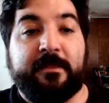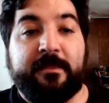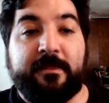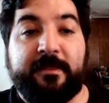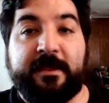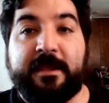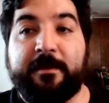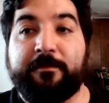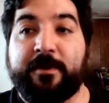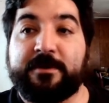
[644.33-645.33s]
the
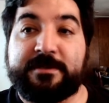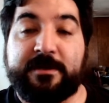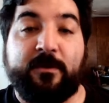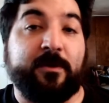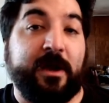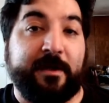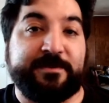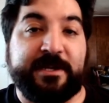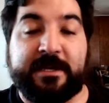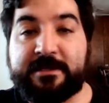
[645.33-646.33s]
person or
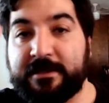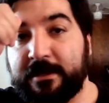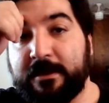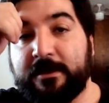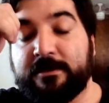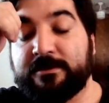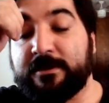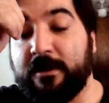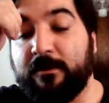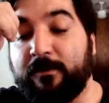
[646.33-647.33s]
object.
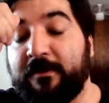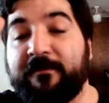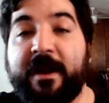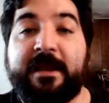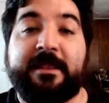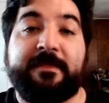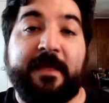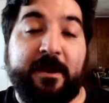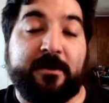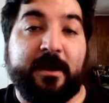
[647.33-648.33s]
So, we find
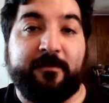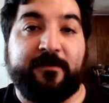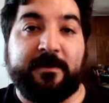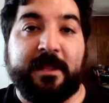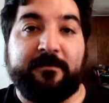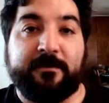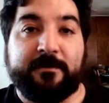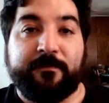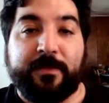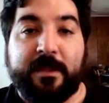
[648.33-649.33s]
their comfort level.
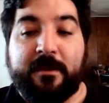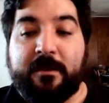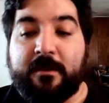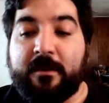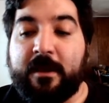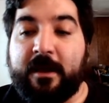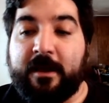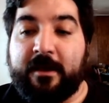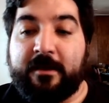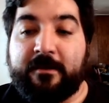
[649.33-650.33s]

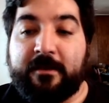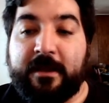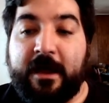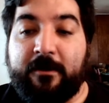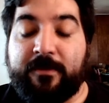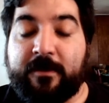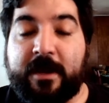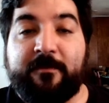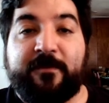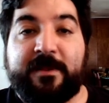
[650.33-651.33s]
Now, their
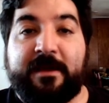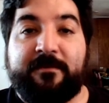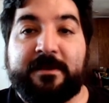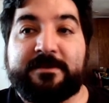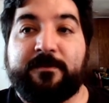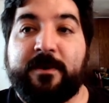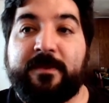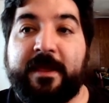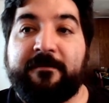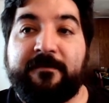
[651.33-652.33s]
comfort level is where
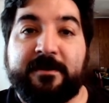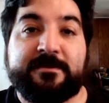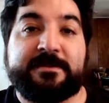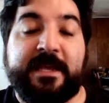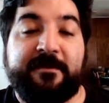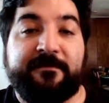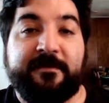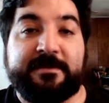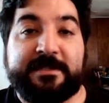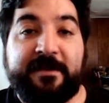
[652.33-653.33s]
they feel
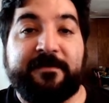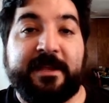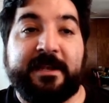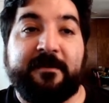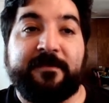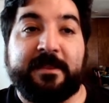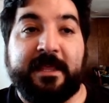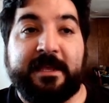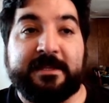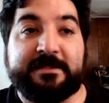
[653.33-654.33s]
safely enough that they
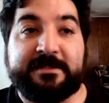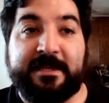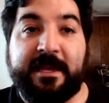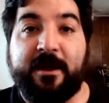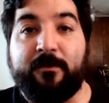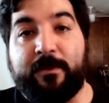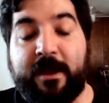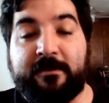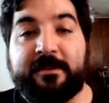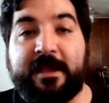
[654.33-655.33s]
can sit
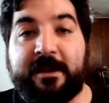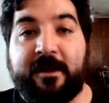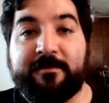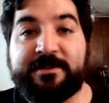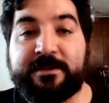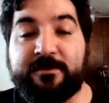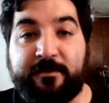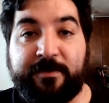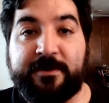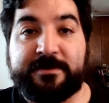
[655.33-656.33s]
around that object or
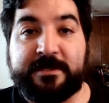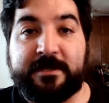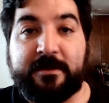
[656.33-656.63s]
person.